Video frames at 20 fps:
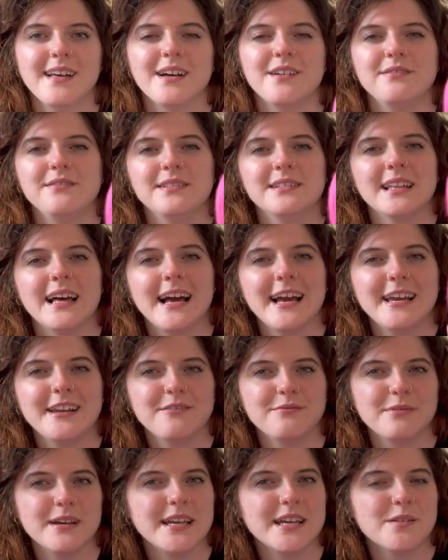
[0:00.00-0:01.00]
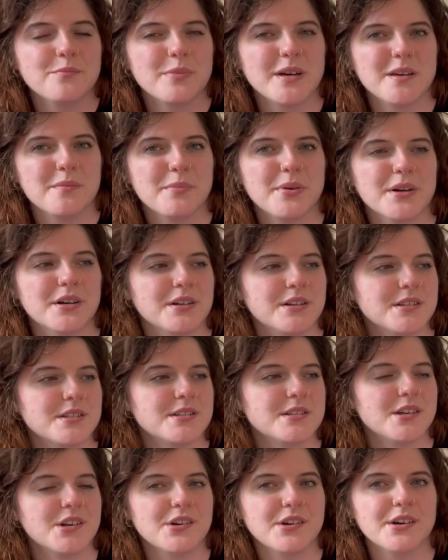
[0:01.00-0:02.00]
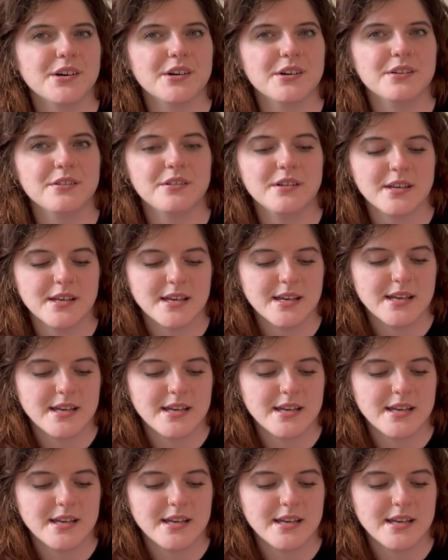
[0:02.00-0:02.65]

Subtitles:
of Line Weight by Pearl Soho.